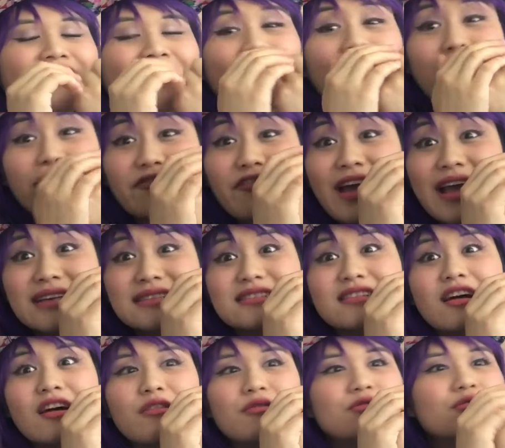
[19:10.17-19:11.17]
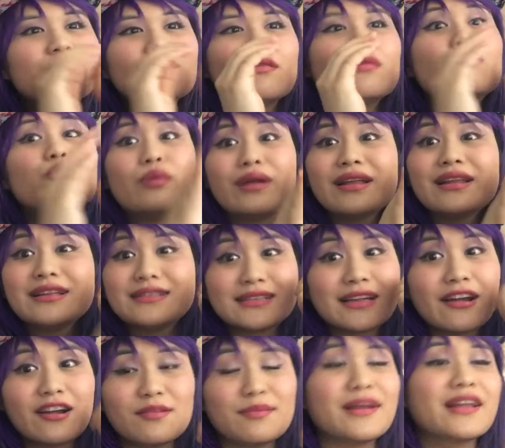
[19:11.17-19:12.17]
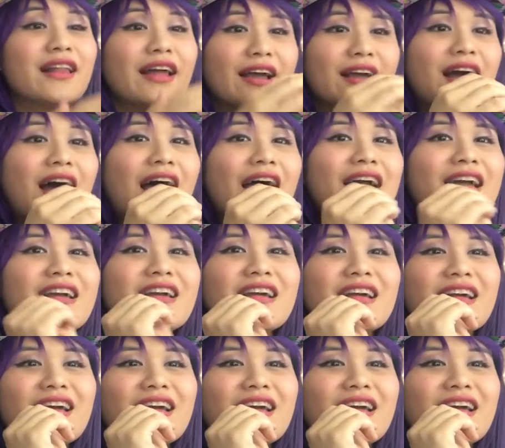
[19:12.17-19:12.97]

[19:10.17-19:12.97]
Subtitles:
her face really scared me. Like, I